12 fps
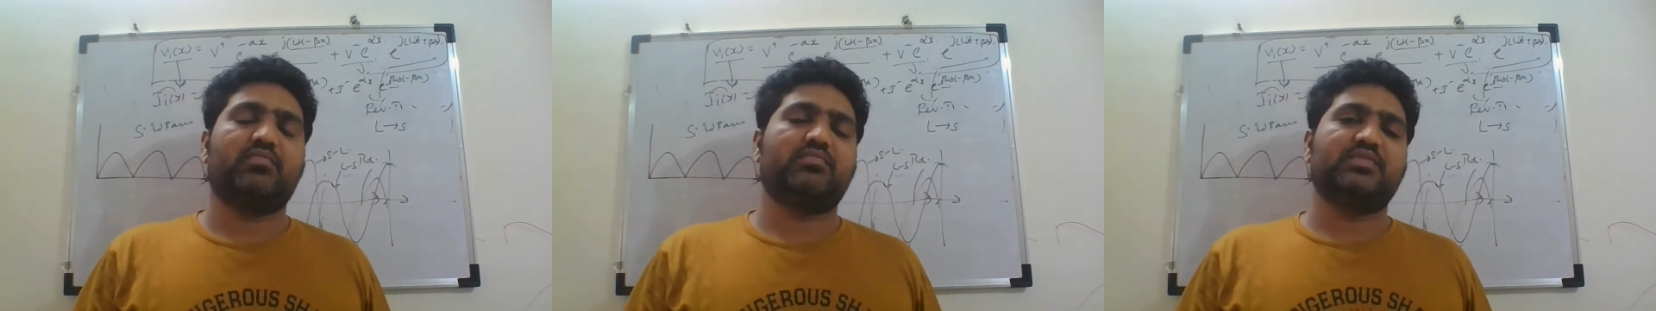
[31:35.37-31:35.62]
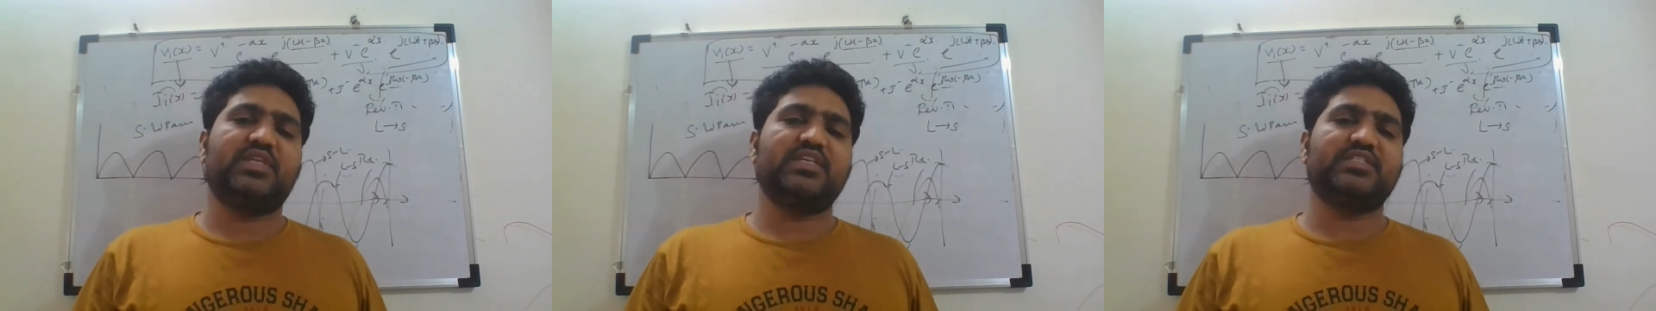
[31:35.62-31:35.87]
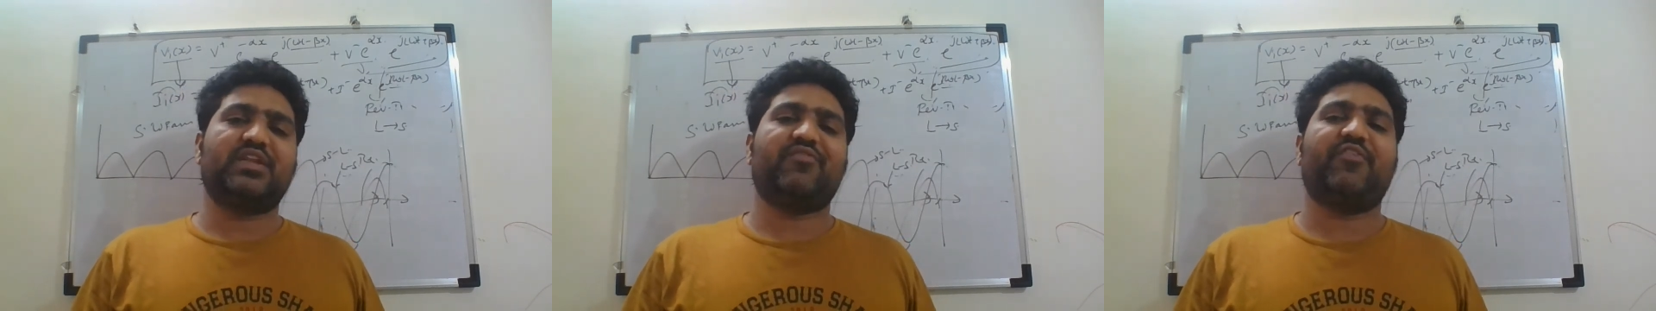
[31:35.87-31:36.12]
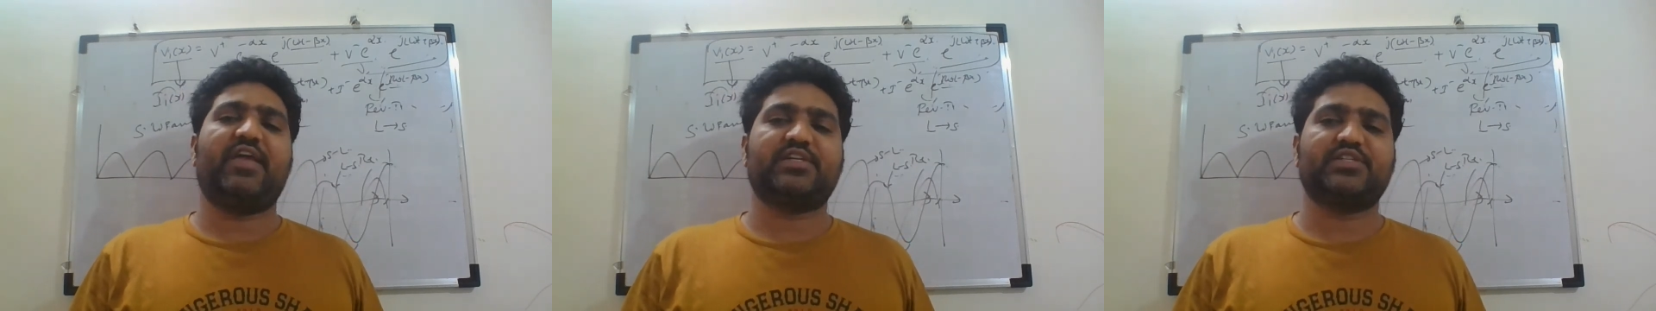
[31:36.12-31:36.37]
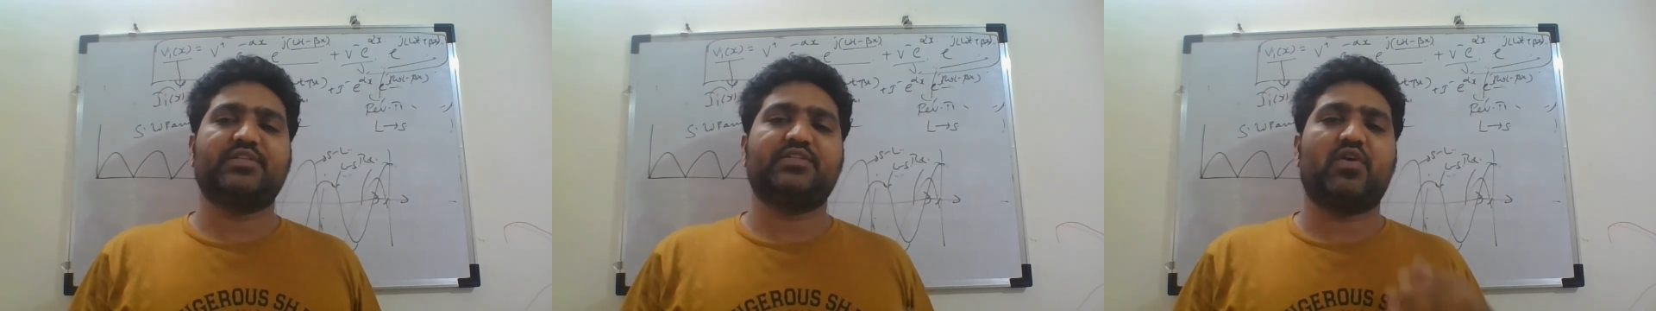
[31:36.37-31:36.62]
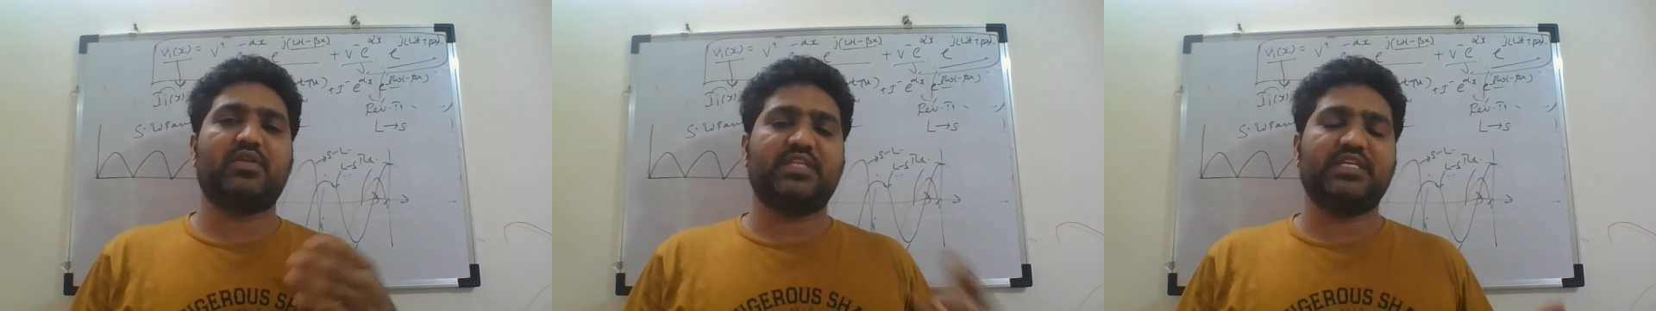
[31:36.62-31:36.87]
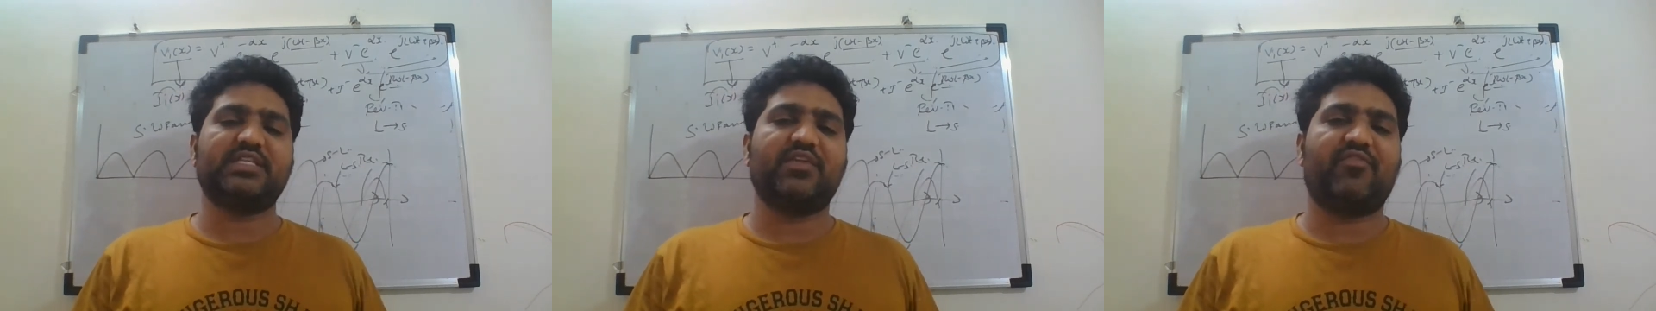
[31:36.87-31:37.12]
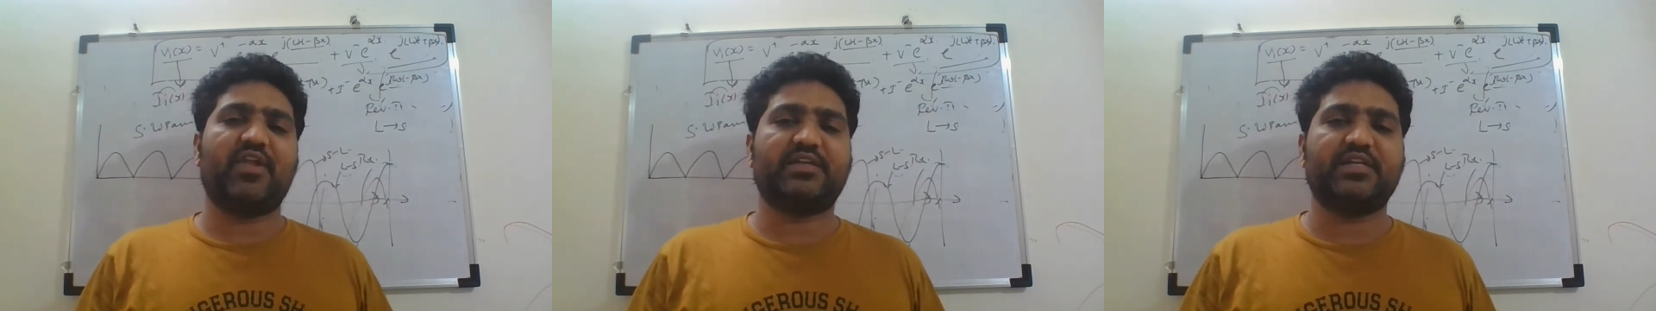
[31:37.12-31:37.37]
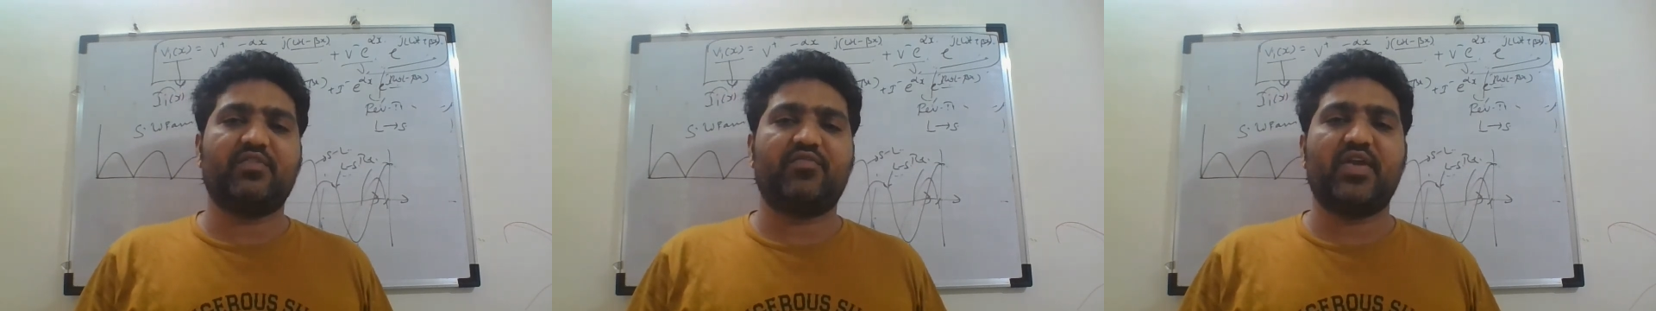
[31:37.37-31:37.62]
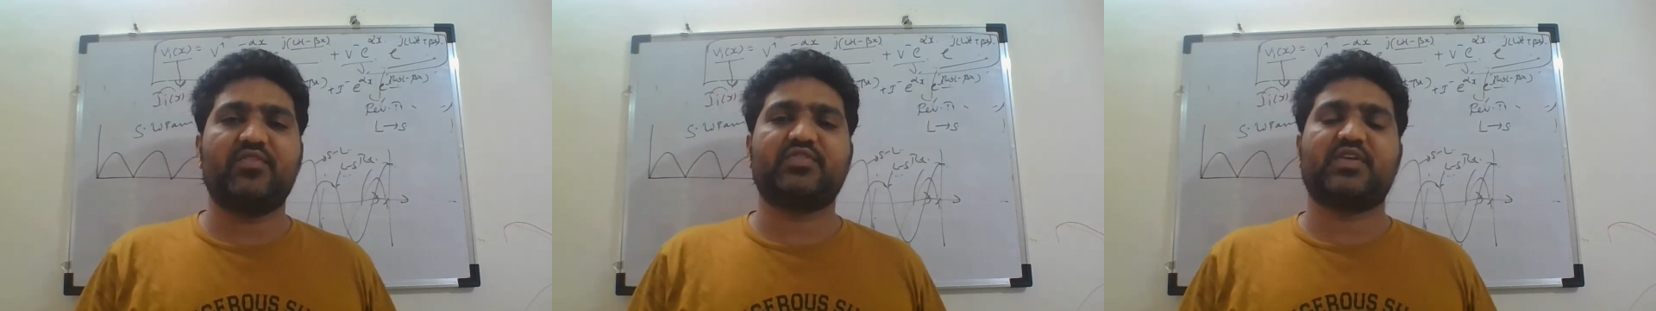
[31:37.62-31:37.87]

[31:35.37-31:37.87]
these reflections or these reflected waves